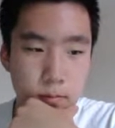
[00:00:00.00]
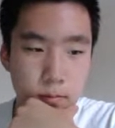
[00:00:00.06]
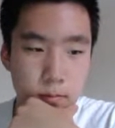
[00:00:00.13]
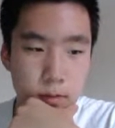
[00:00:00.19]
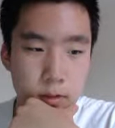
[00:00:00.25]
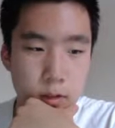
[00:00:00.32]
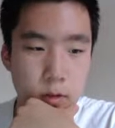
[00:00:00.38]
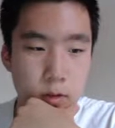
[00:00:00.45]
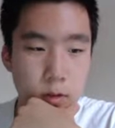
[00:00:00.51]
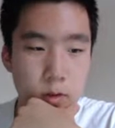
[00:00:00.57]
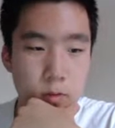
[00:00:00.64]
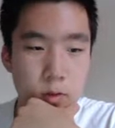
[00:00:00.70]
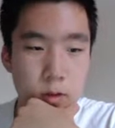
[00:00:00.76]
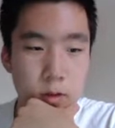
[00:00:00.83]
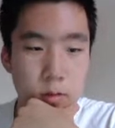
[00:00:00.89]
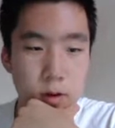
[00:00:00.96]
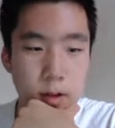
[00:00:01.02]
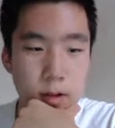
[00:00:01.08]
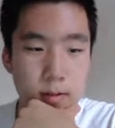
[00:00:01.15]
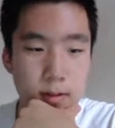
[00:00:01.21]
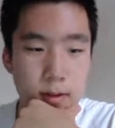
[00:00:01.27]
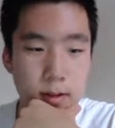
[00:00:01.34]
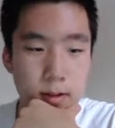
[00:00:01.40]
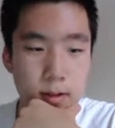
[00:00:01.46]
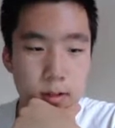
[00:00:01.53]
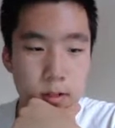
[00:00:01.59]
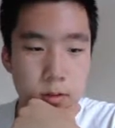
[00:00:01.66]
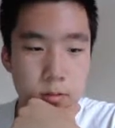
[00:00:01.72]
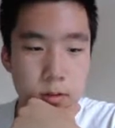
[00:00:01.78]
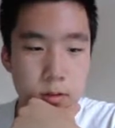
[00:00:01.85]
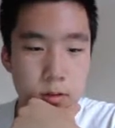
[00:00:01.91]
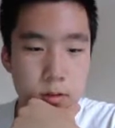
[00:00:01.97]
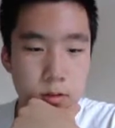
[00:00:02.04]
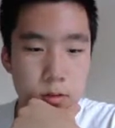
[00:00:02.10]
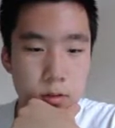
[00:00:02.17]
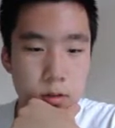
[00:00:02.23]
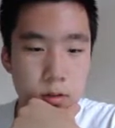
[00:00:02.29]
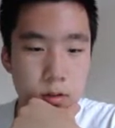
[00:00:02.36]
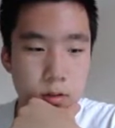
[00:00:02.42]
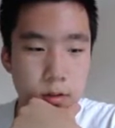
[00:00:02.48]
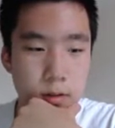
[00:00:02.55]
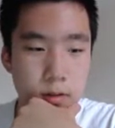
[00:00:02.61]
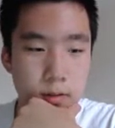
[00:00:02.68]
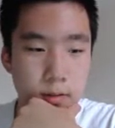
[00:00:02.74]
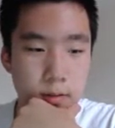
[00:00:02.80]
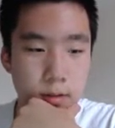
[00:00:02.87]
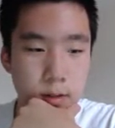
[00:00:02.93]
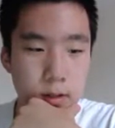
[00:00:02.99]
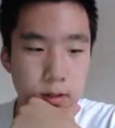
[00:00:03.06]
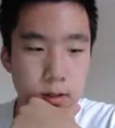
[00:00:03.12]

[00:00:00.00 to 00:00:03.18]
So given an array of ints, return true if the